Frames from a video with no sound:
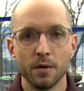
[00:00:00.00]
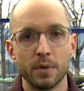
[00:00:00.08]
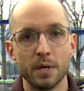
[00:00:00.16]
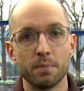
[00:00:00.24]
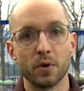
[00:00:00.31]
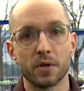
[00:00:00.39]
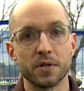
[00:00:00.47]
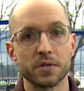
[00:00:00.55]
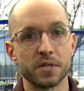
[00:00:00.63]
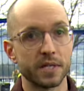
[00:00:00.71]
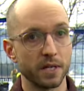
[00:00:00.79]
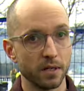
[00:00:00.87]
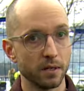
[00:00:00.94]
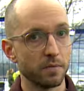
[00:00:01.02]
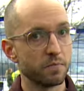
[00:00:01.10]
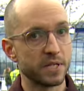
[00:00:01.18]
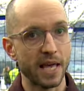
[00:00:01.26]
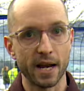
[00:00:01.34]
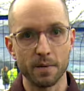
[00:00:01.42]
People can still
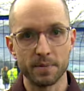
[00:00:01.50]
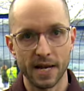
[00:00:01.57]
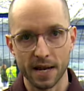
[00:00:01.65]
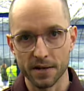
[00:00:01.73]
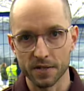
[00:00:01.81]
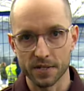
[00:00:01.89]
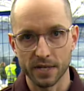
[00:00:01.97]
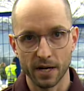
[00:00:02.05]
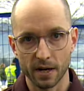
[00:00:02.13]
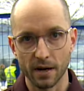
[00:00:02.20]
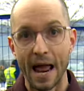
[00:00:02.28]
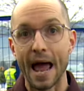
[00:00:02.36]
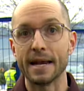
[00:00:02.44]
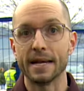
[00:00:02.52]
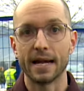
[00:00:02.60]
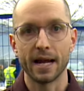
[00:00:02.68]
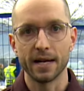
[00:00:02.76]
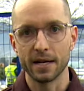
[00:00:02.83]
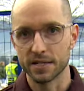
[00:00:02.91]
set up tents here at
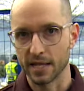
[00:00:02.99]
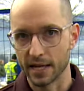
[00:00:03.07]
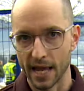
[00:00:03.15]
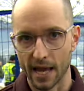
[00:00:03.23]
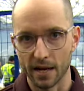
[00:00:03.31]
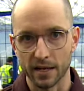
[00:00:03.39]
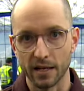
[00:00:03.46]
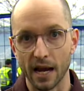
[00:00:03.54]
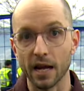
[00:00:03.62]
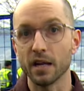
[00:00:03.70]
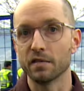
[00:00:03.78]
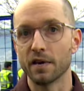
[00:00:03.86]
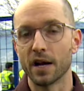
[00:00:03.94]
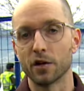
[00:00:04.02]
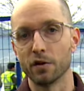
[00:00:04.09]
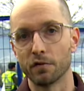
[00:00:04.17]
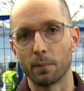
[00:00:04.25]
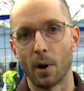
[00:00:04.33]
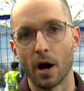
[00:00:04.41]
night as they can in any
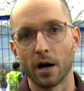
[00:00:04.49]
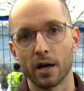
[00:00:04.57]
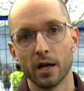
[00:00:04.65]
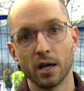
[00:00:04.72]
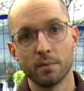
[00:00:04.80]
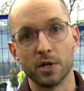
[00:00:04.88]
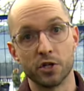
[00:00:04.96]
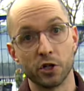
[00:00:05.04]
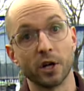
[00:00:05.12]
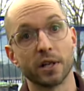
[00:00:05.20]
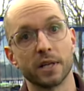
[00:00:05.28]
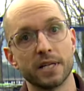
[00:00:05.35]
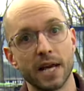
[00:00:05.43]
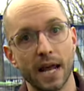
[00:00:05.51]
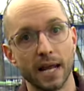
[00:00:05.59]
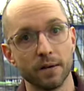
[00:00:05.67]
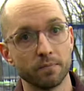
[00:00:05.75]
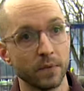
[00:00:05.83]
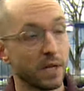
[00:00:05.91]
Vancouver park, but during the
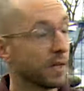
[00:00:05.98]
day